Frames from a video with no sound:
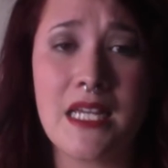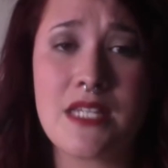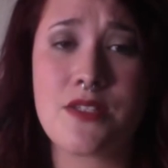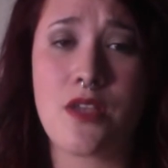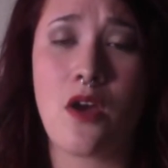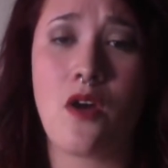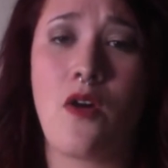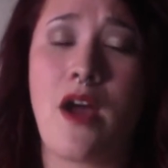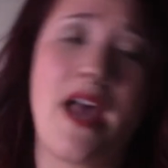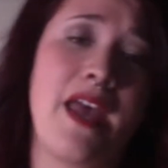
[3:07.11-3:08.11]

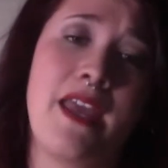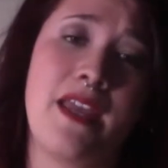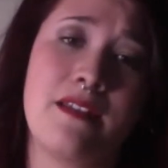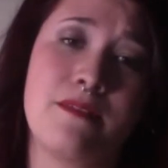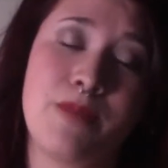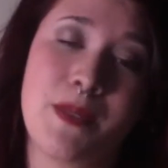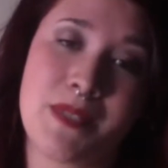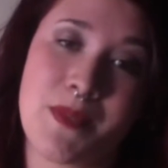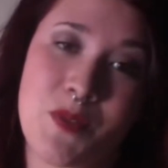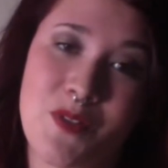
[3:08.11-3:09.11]
So I
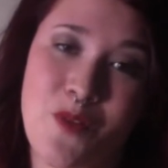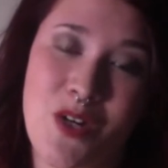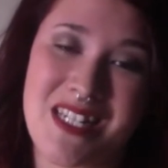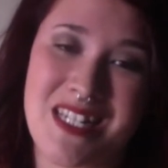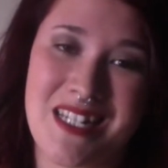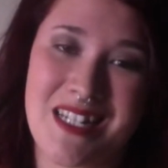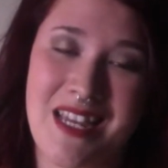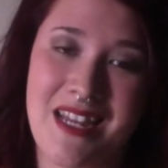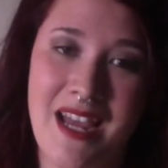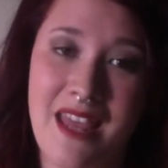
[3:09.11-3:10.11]
bumped up to a 14,
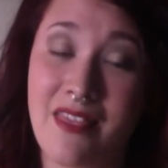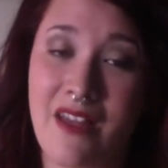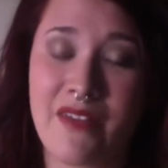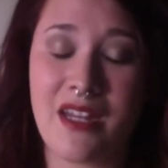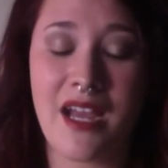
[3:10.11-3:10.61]
and I love it.